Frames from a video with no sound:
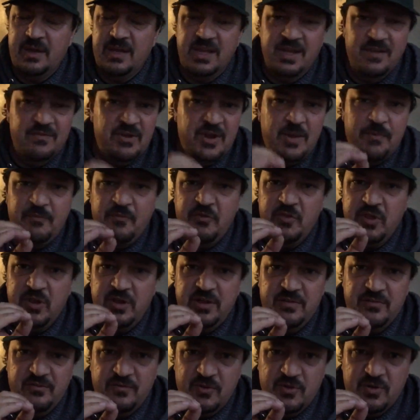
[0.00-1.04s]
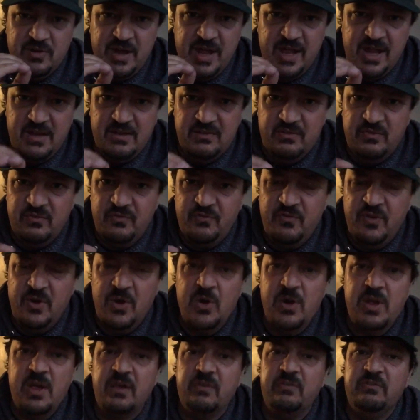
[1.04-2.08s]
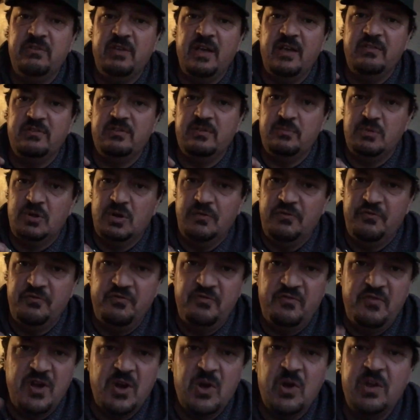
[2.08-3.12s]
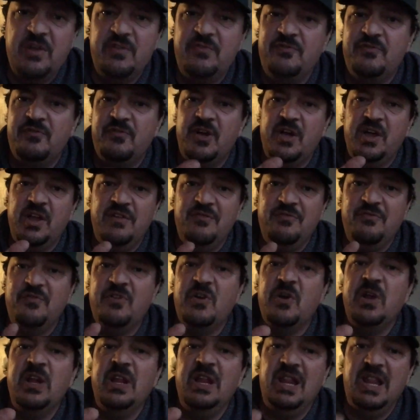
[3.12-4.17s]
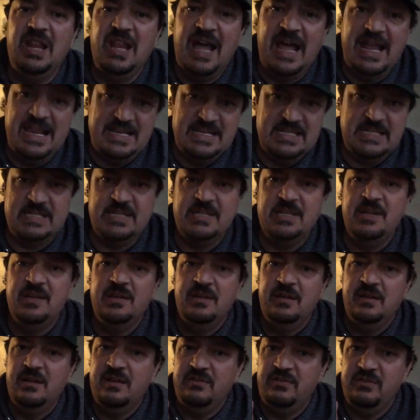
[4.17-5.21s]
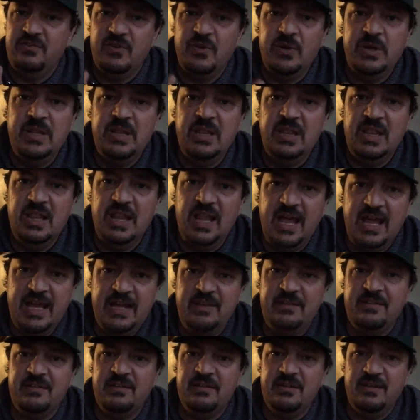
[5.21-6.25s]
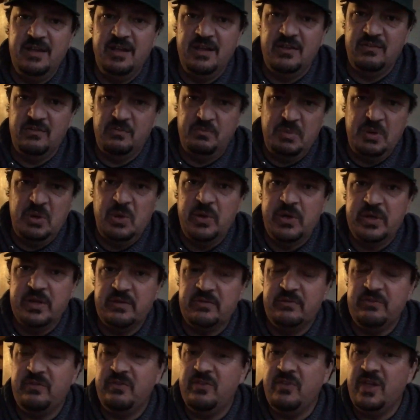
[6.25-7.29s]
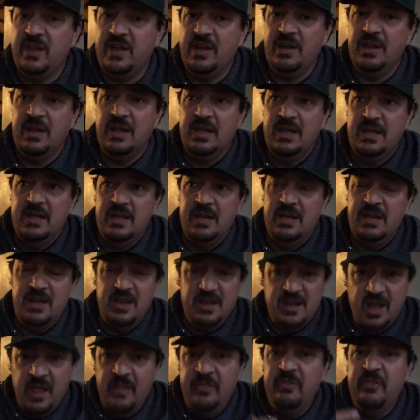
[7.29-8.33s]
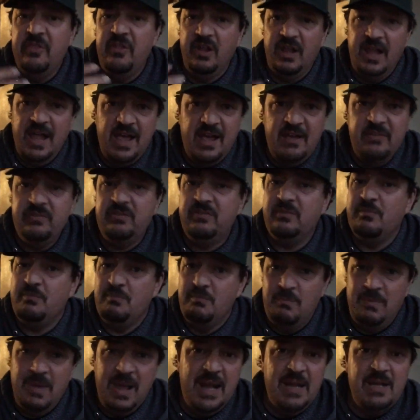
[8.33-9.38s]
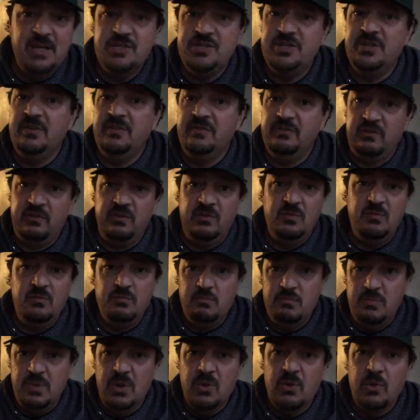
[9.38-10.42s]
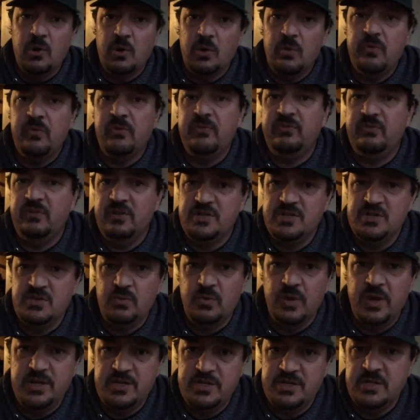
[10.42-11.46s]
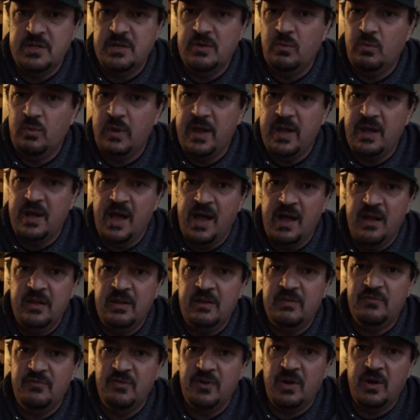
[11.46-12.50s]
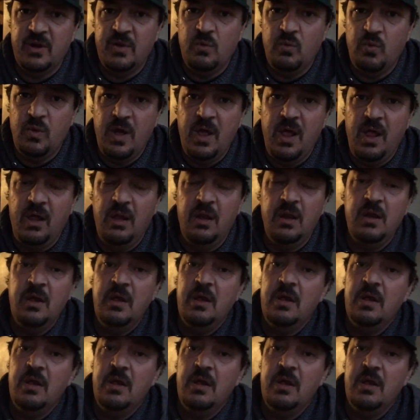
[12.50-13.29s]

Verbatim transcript: Given Up for the for Dead is very accessible, very fun, very light. It is a very light experience that nonetheless manages to mirror the situation at Wake Island very well.